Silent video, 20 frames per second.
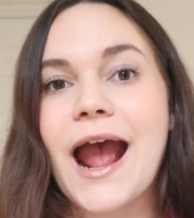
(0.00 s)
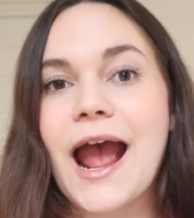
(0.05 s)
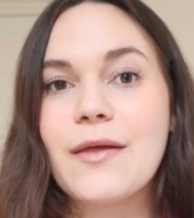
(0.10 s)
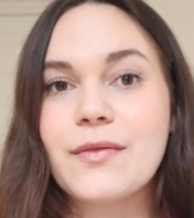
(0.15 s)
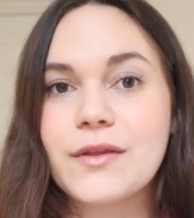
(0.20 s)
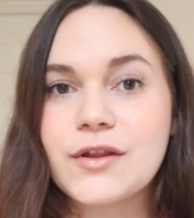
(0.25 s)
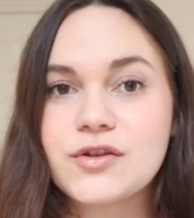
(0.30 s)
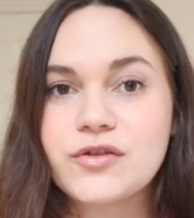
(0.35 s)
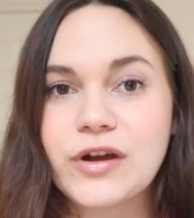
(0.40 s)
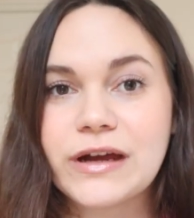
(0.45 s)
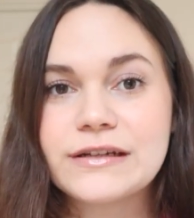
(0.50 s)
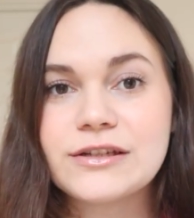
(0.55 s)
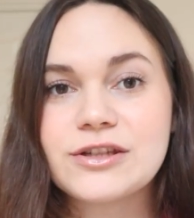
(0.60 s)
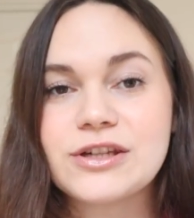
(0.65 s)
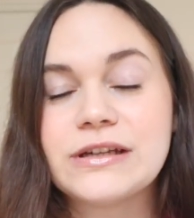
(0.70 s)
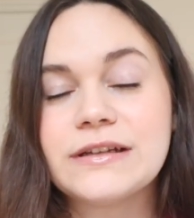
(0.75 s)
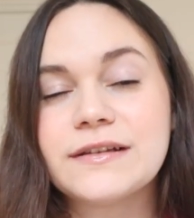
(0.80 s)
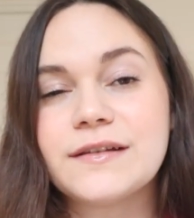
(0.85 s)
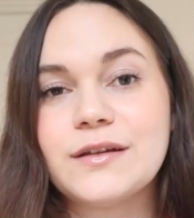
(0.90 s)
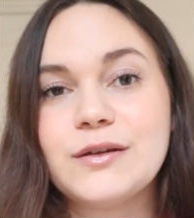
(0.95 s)
and the
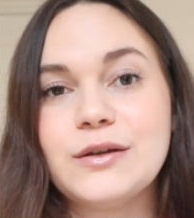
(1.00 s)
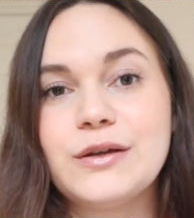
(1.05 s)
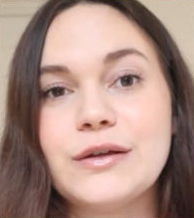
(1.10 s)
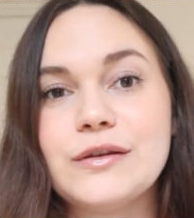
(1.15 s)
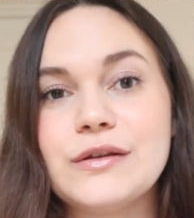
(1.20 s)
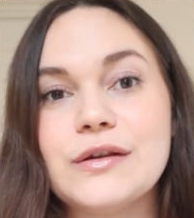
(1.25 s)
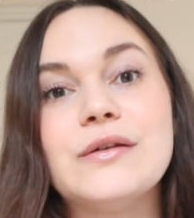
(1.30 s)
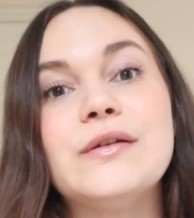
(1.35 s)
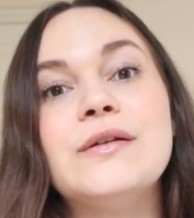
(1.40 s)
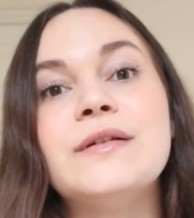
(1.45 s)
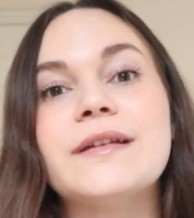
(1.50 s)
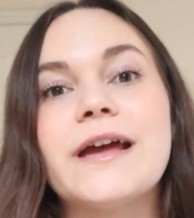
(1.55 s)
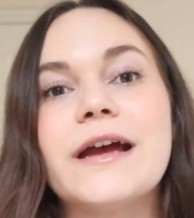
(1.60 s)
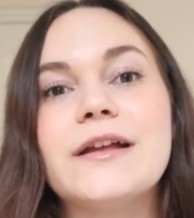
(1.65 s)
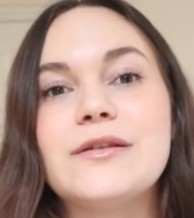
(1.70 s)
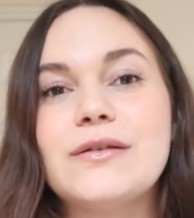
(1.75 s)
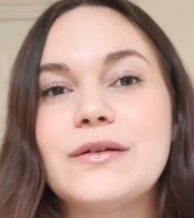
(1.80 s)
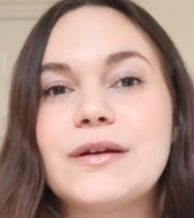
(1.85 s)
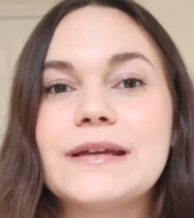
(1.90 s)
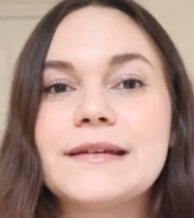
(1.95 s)
strategies that you can use,
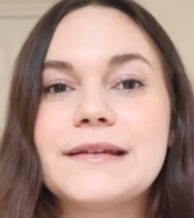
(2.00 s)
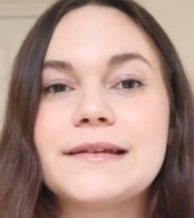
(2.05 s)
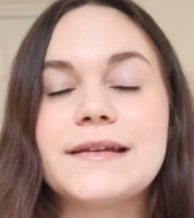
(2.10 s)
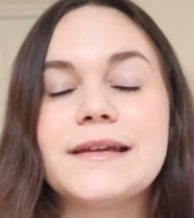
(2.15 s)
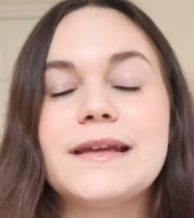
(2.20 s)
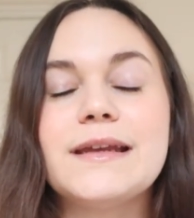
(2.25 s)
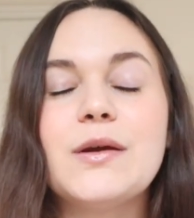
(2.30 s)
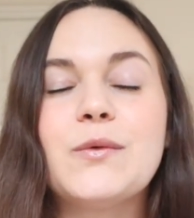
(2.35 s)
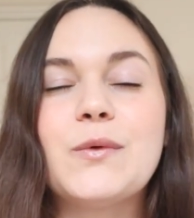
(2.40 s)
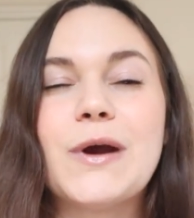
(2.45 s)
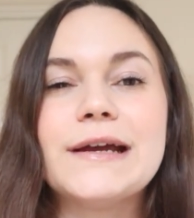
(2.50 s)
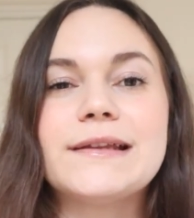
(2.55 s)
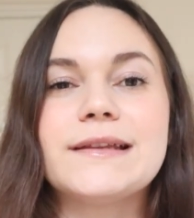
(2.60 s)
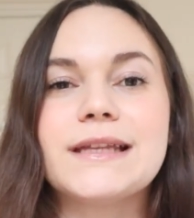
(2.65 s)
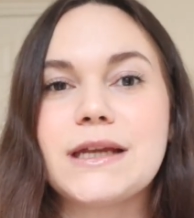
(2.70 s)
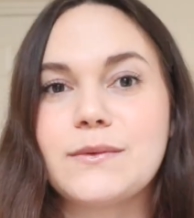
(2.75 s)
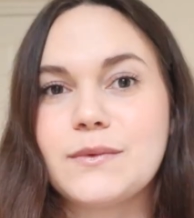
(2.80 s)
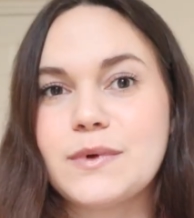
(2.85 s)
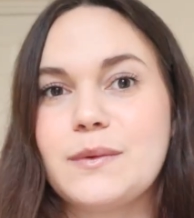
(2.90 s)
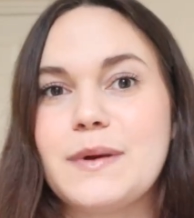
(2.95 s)
and you can see where
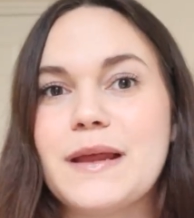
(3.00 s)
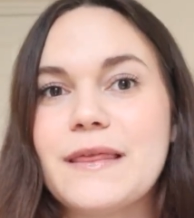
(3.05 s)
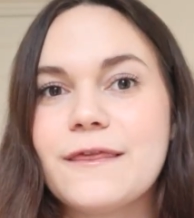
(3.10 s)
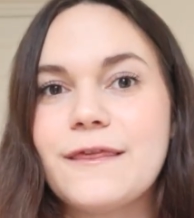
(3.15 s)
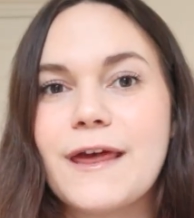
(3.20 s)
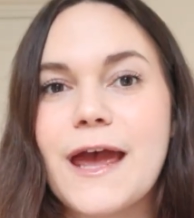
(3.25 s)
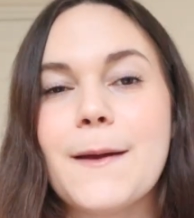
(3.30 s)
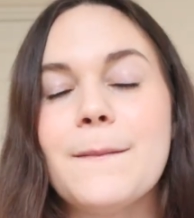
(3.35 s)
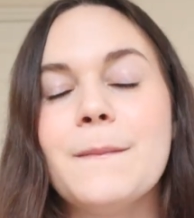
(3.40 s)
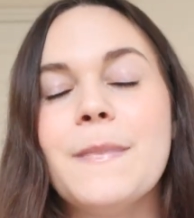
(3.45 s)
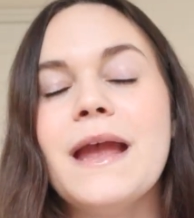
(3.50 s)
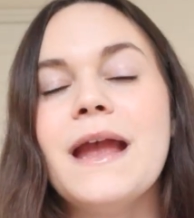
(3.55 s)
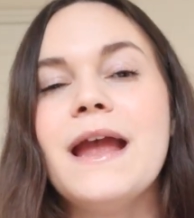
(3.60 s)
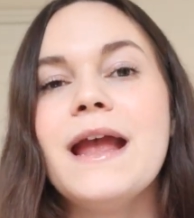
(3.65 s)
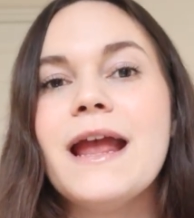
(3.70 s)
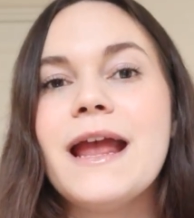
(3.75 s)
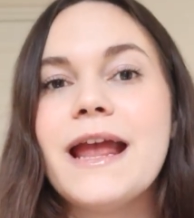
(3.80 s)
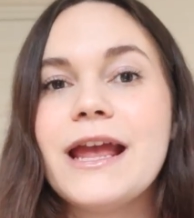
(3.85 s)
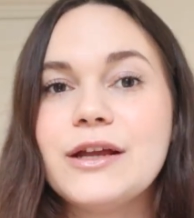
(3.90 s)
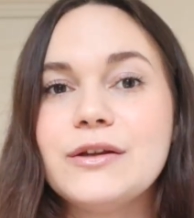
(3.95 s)
to implement them
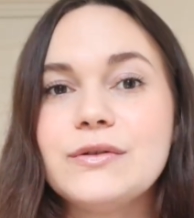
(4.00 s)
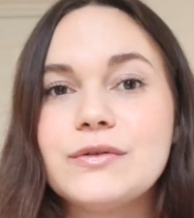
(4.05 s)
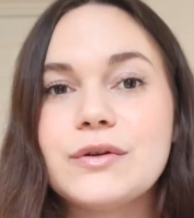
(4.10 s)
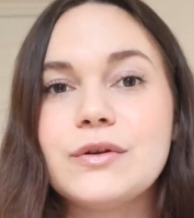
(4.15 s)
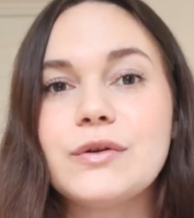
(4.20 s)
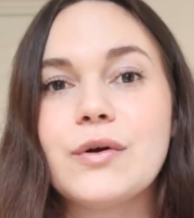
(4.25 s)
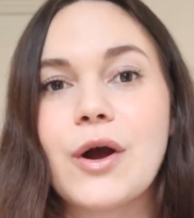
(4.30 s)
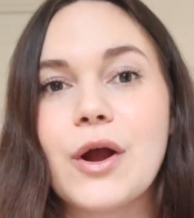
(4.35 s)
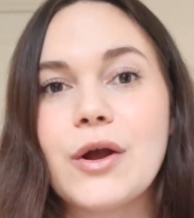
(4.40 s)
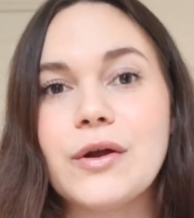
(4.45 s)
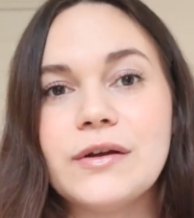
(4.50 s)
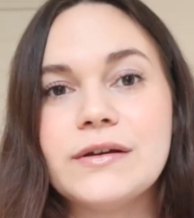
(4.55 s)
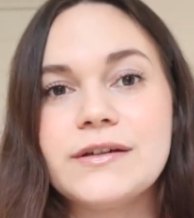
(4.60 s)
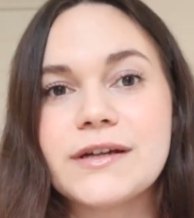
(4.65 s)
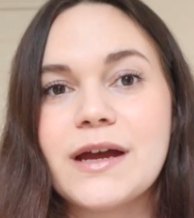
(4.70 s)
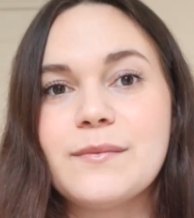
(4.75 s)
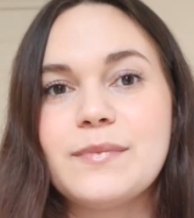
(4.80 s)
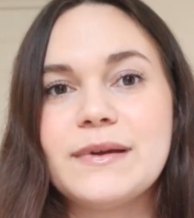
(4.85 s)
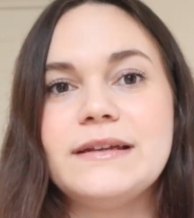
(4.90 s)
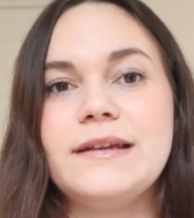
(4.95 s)
into your own
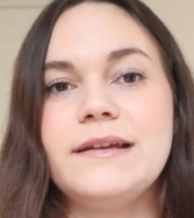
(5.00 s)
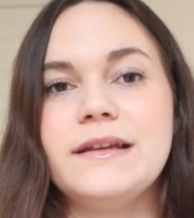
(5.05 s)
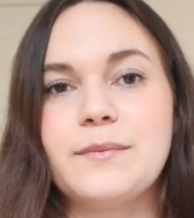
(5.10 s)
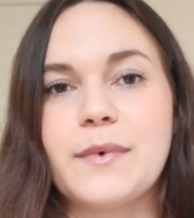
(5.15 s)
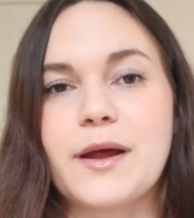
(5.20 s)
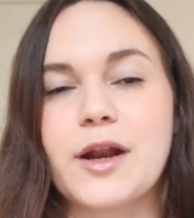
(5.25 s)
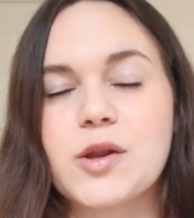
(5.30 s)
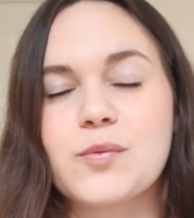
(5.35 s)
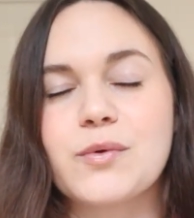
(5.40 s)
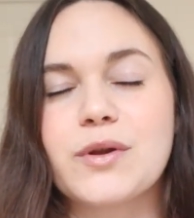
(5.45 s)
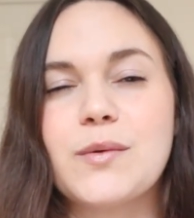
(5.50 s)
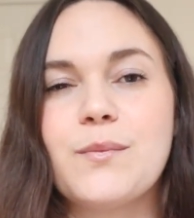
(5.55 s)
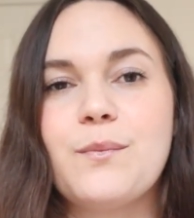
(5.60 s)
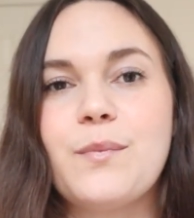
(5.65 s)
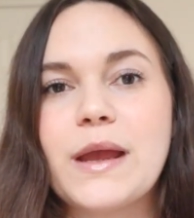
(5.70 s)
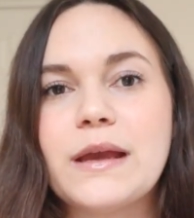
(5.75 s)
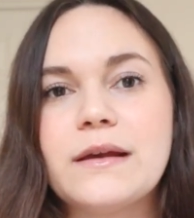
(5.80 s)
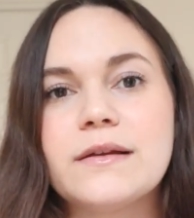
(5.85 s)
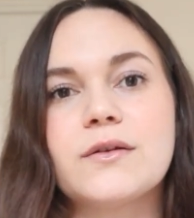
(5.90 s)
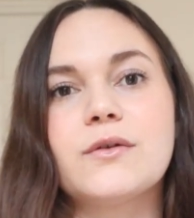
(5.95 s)
diabetes management
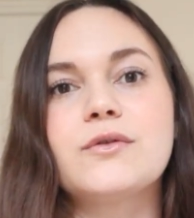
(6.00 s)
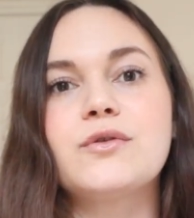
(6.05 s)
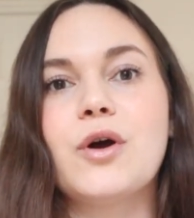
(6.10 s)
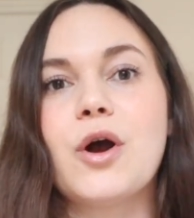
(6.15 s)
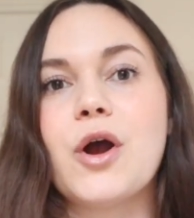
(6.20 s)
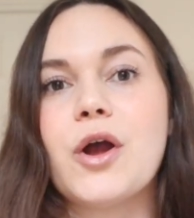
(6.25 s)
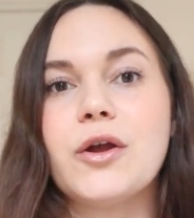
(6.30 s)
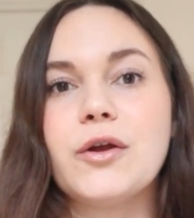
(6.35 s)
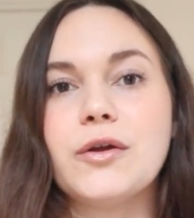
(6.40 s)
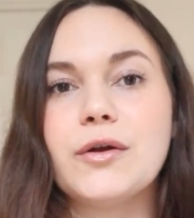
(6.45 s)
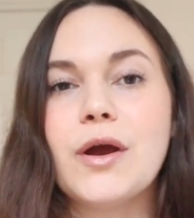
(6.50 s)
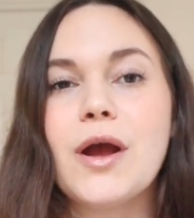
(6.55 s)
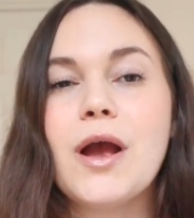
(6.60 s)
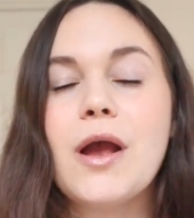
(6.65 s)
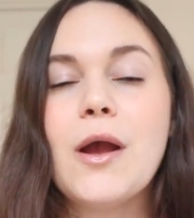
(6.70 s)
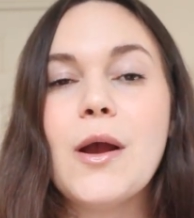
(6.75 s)
based on your own